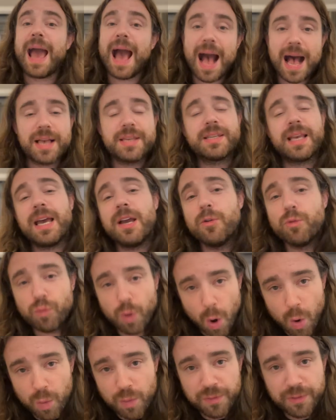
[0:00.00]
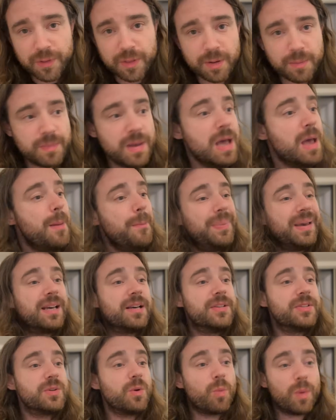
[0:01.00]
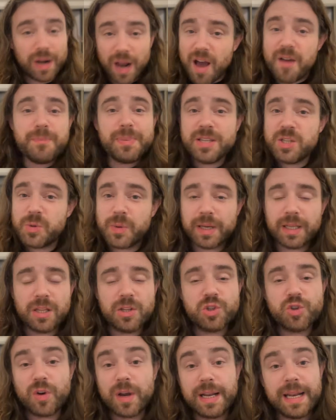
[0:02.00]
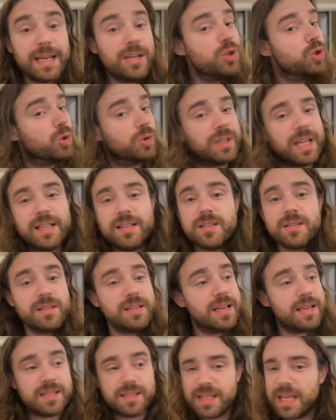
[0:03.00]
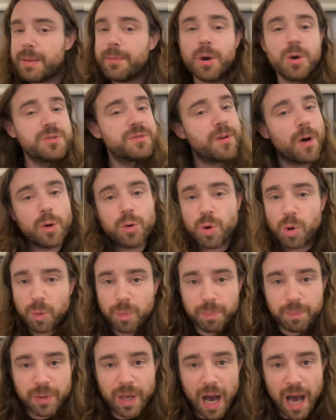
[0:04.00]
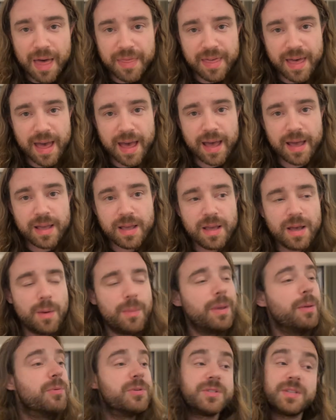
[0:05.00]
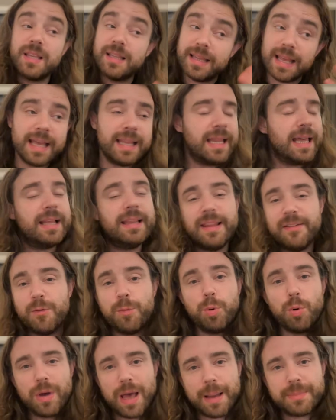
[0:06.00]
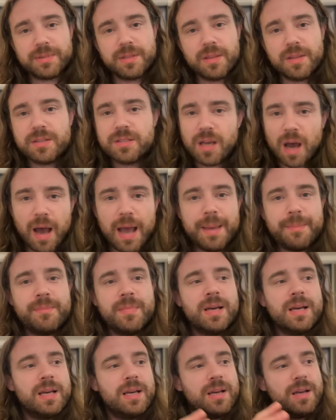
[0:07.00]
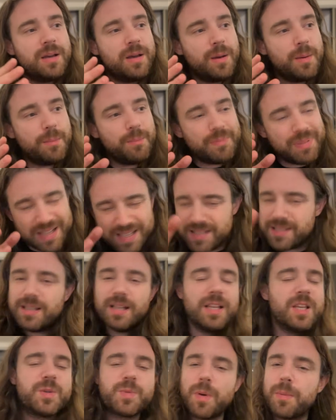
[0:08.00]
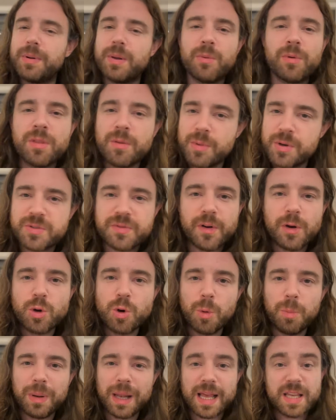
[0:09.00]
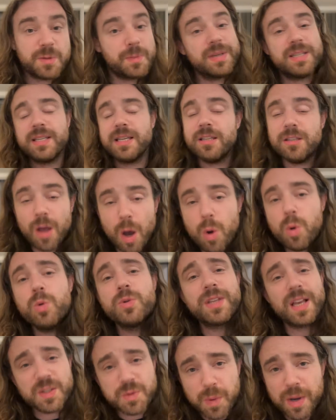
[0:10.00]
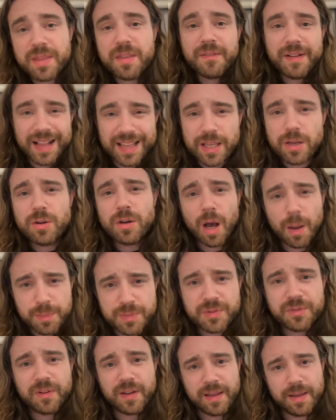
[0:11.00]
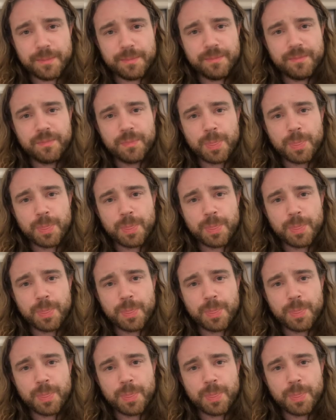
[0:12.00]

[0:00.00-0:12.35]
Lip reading: has a role for them. Because when I've been to England training, Jordan Henderson is the most vocal guy there. He was the Liverpool captain at the time, but he still is probably one of the most vocal players because he knows that's where the value comes for him.